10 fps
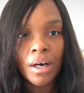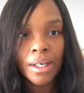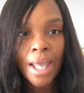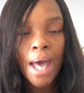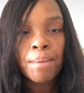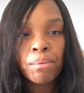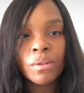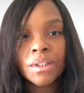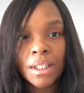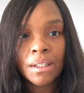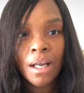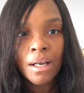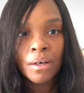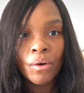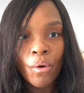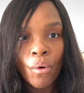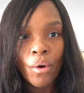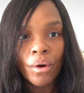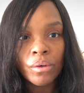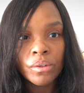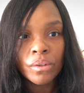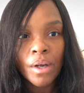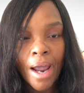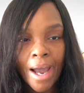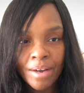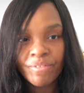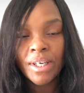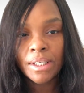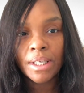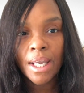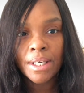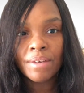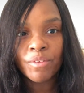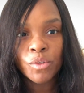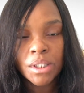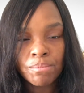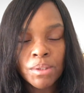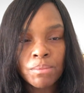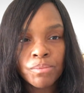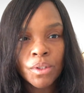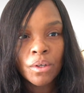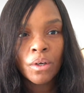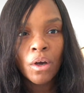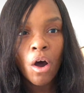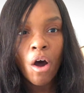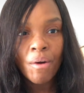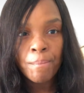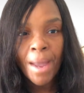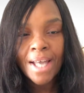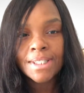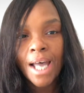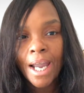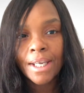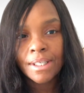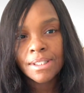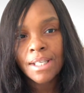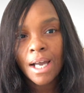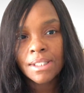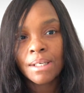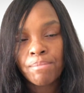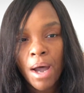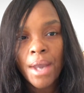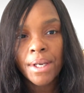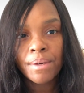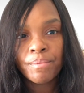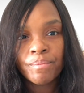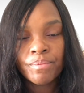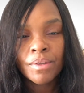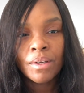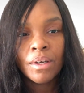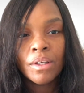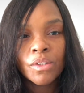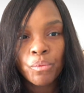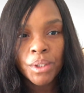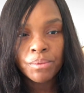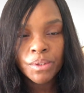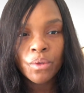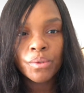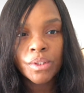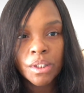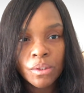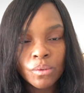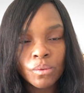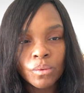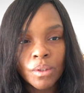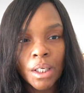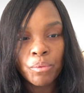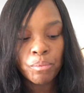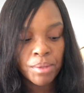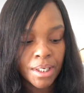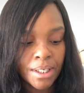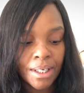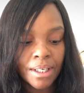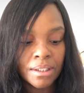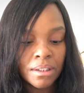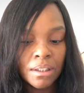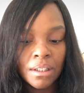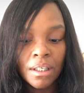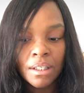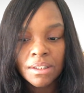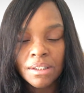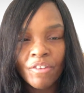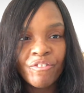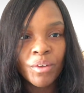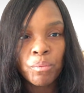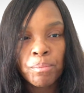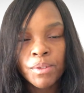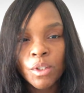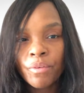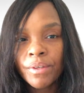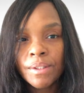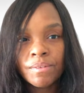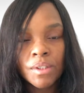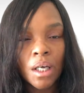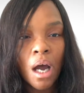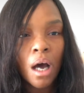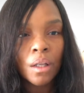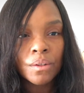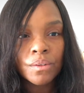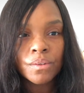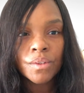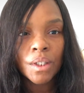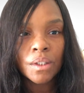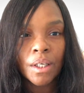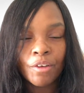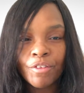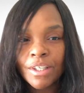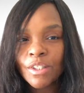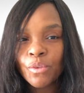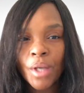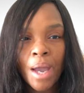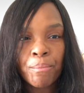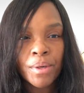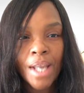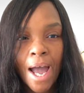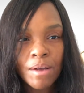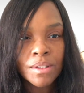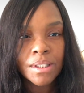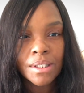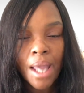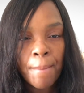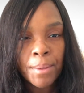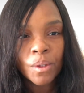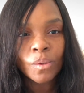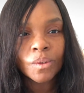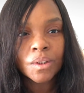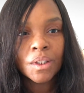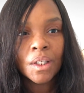catapulting or aggravating any of those symptoms are a bad diet and a toxic body. So when he was going to school, he would be eating stuff filled with preservatives and colors and ingredients you can't pronounce and chemicals,